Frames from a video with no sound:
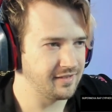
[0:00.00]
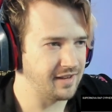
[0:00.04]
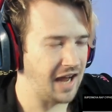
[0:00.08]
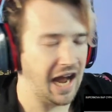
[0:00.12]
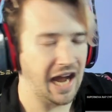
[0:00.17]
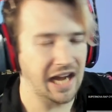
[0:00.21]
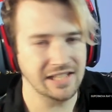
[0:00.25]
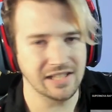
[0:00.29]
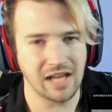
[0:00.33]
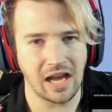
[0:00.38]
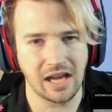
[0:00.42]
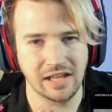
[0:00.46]

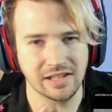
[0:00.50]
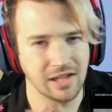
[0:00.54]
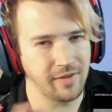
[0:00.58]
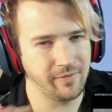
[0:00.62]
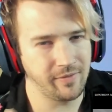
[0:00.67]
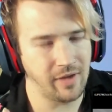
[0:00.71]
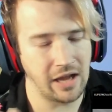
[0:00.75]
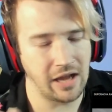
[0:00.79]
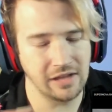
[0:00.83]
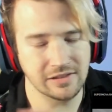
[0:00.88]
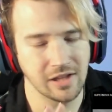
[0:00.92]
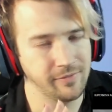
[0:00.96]
I, I
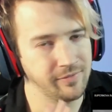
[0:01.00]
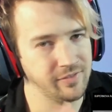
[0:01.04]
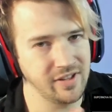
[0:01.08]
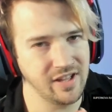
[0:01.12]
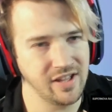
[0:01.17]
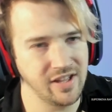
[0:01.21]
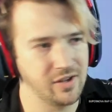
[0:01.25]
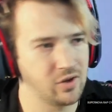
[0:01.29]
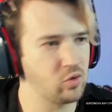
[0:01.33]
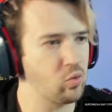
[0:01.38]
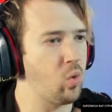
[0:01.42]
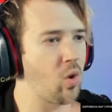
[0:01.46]
love I love
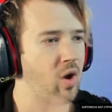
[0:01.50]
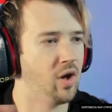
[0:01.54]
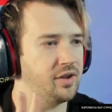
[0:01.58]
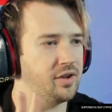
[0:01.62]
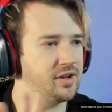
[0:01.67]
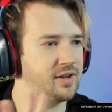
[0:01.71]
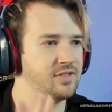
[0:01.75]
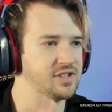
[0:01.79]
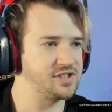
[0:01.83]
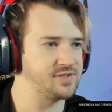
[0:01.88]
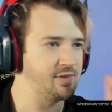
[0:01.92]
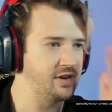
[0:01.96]
the quality
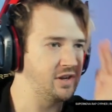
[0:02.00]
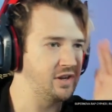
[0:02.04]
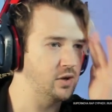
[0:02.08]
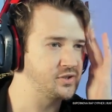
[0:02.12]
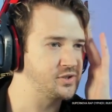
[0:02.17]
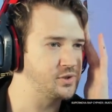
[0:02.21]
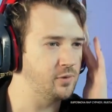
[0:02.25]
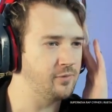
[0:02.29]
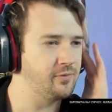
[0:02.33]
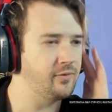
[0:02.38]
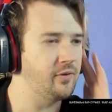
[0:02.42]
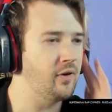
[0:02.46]
of this video
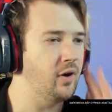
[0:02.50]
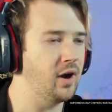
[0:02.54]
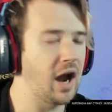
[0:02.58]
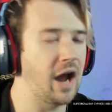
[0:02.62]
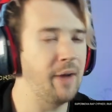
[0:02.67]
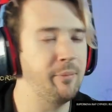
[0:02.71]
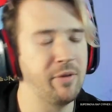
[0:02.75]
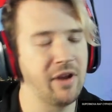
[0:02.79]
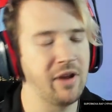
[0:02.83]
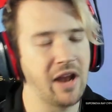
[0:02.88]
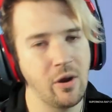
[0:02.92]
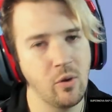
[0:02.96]
so far. I
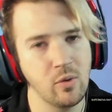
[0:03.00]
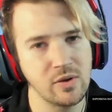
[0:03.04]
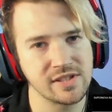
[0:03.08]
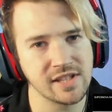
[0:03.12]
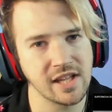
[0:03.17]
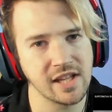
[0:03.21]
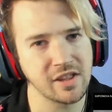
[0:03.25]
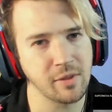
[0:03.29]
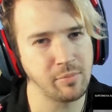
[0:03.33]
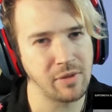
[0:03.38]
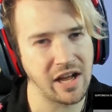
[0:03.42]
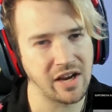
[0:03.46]
mean, I always
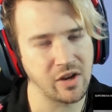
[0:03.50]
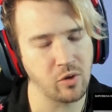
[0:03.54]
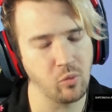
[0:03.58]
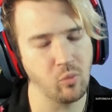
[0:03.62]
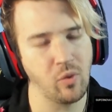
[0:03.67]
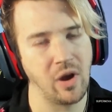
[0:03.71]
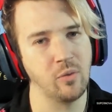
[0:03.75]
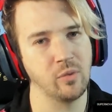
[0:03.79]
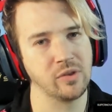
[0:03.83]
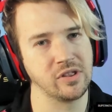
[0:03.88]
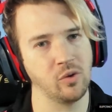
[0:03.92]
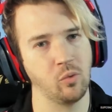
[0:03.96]
like the black and
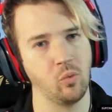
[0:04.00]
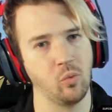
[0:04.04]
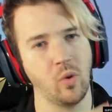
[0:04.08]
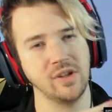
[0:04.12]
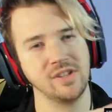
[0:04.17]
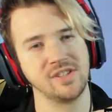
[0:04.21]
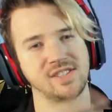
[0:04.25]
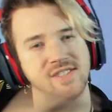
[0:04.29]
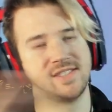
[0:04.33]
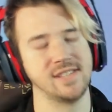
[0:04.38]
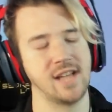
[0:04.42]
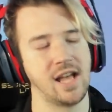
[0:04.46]
white with the
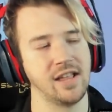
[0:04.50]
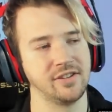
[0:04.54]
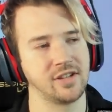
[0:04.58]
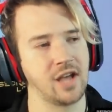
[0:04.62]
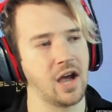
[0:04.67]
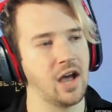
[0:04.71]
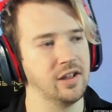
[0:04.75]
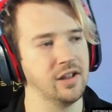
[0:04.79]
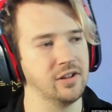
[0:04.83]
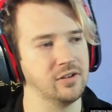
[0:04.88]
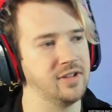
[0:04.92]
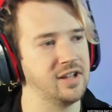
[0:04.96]
one solid
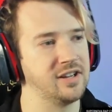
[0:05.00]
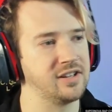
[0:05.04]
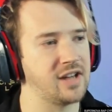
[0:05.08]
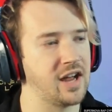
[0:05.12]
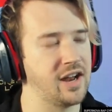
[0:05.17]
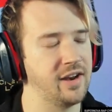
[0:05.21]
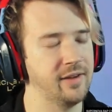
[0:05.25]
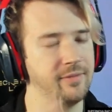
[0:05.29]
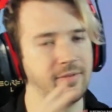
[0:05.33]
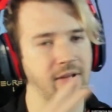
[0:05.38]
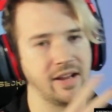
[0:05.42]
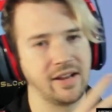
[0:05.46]
color that
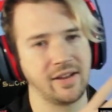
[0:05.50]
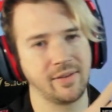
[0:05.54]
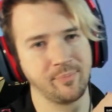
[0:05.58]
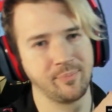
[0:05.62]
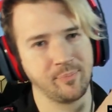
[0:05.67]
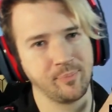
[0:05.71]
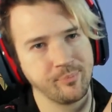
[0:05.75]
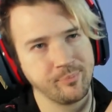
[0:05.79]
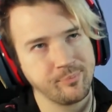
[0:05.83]
kind of like,